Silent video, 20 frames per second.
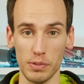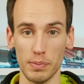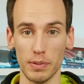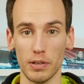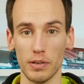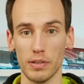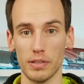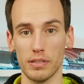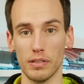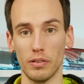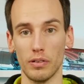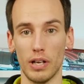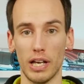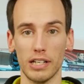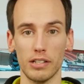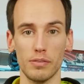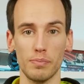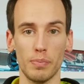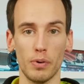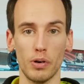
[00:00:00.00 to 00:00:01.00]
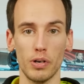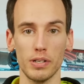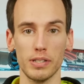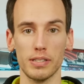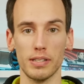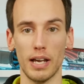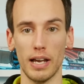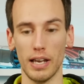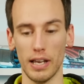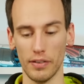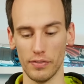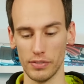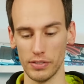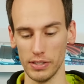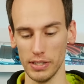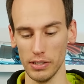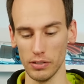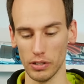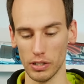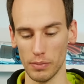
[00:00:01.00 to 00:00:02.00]
because on other boards I have
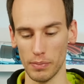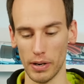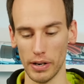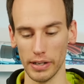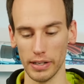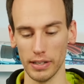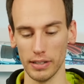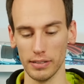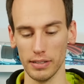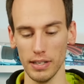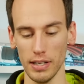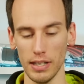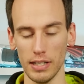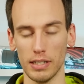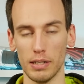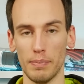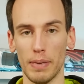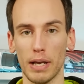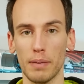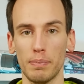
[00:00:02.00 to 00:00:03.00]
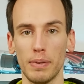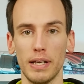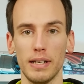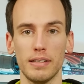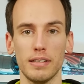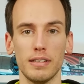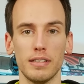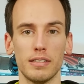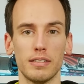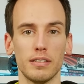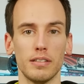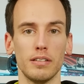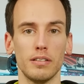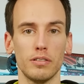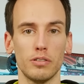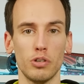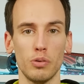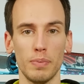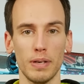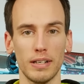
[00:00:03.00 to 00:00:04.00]
seen on the market the backplate is
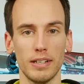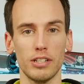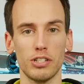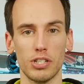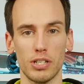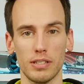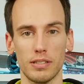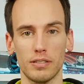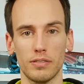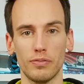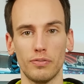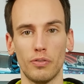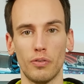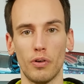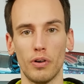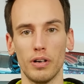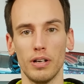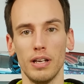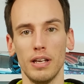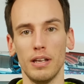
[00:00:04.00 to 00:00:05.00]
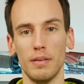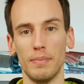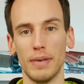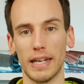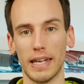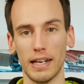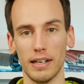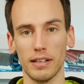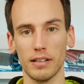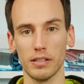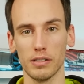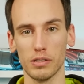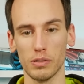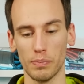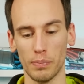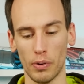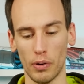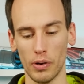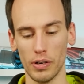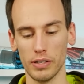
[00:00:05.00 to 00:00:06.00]
typically just for mechanical
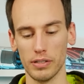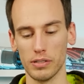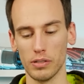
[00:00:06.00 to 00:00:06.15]
support.